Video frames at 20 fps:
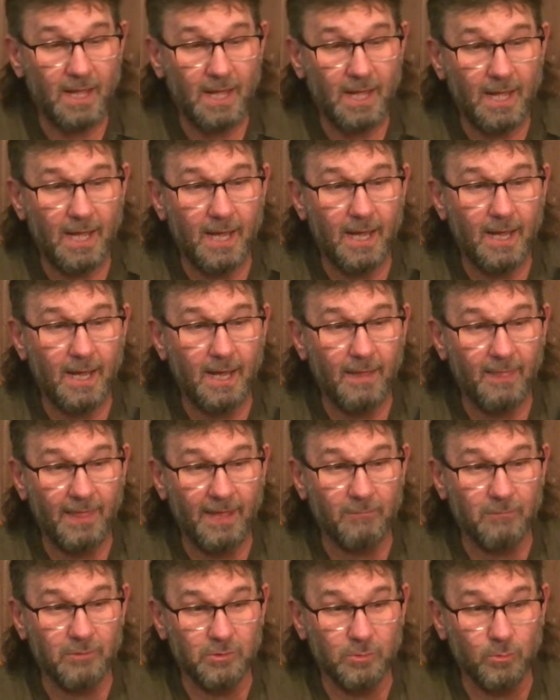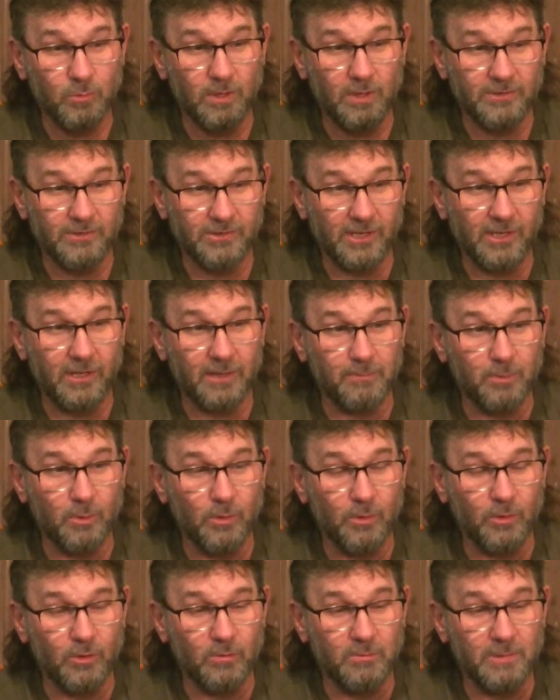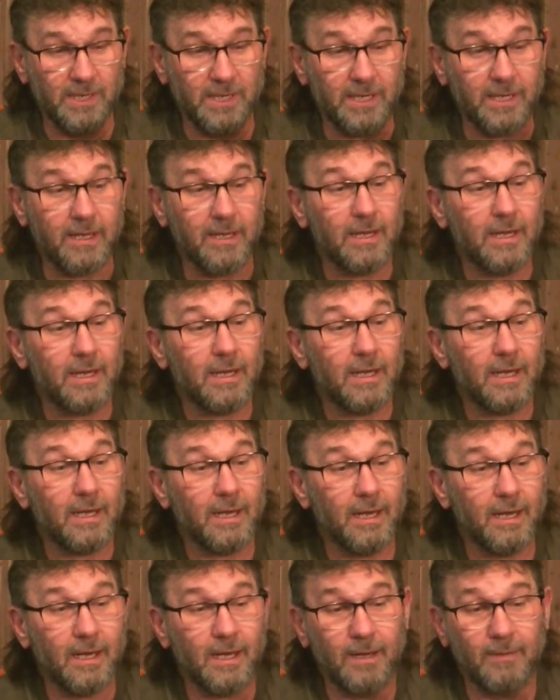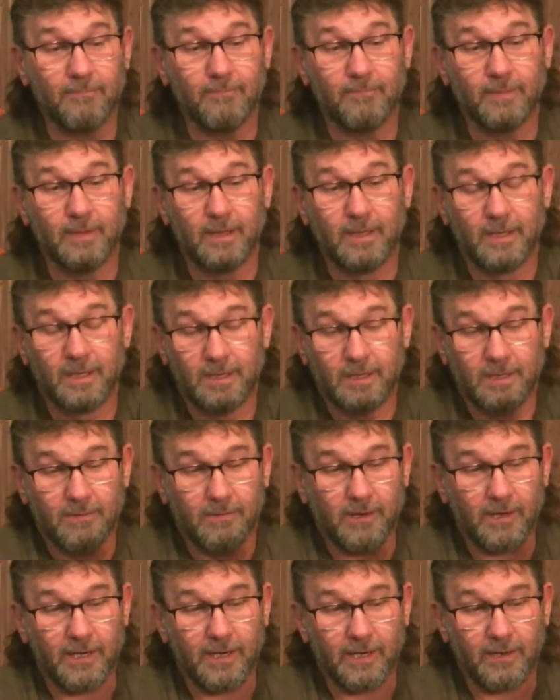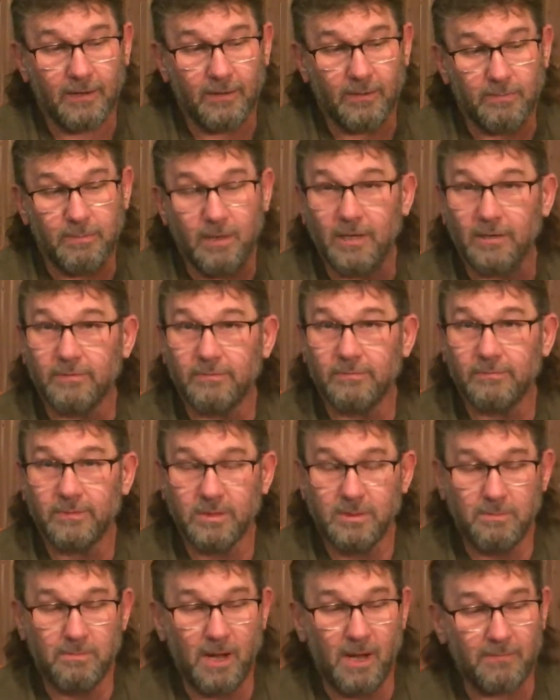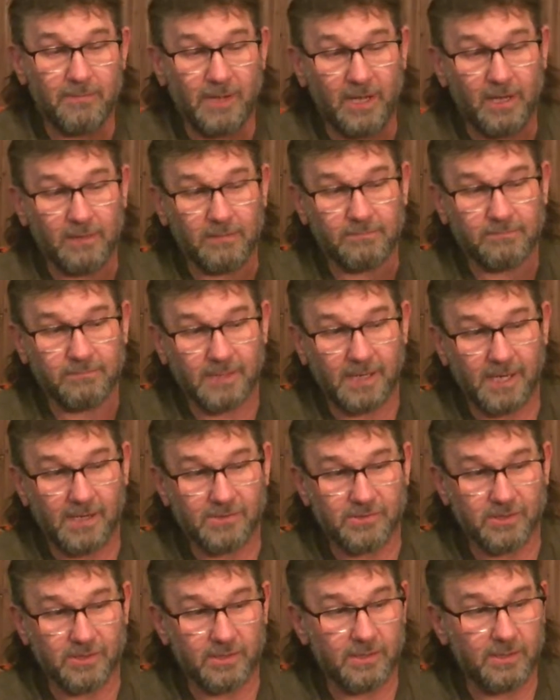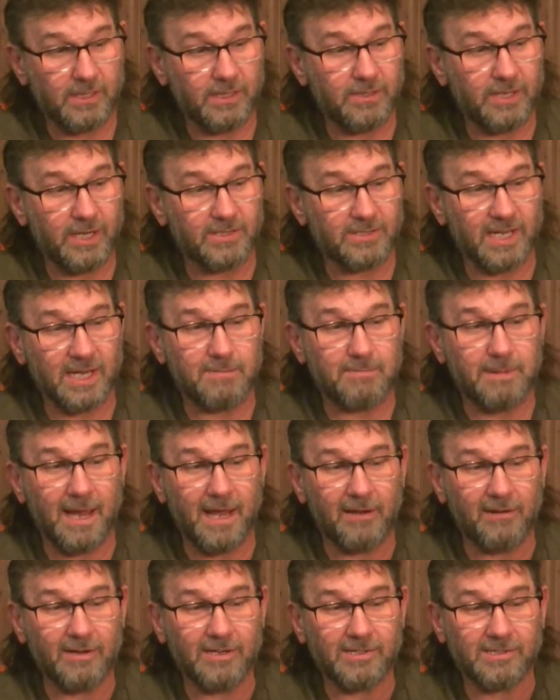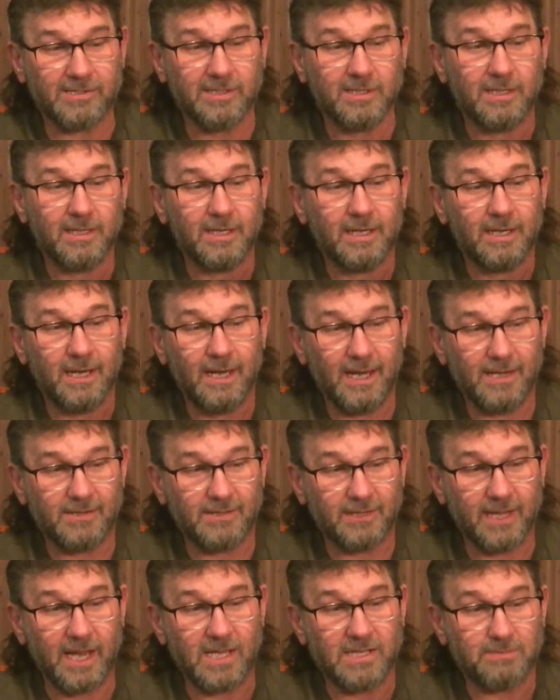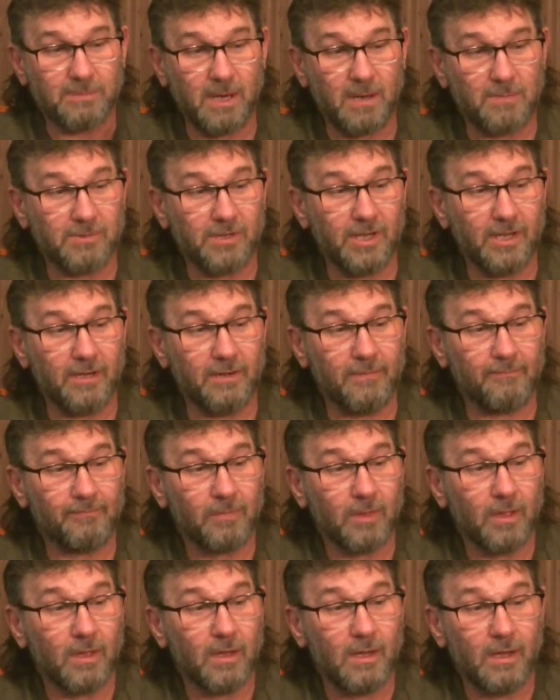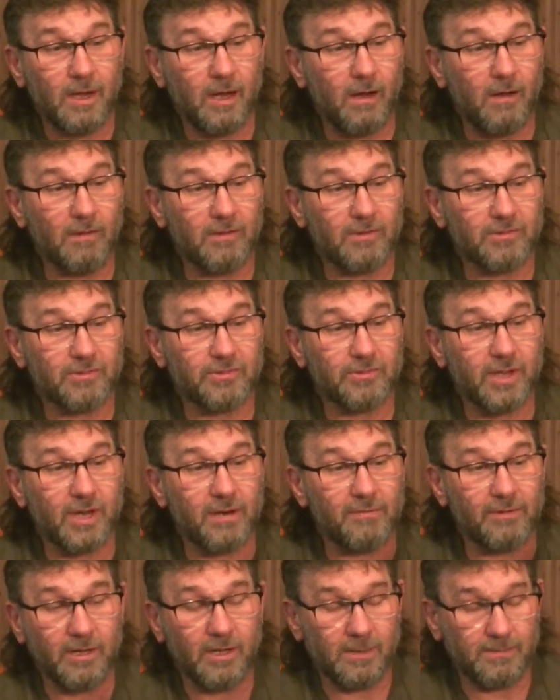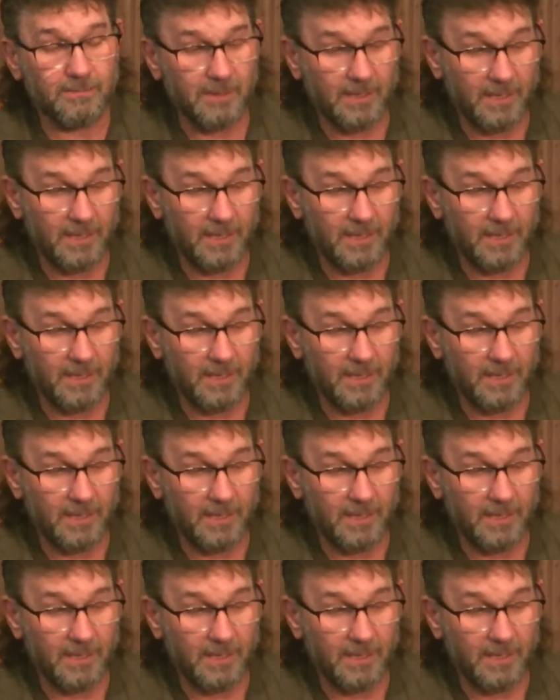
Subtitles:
that was one selling point on me. Right here, the button to pop down, has the, it takes 8 batteries. As the case pops down, all this is covered up.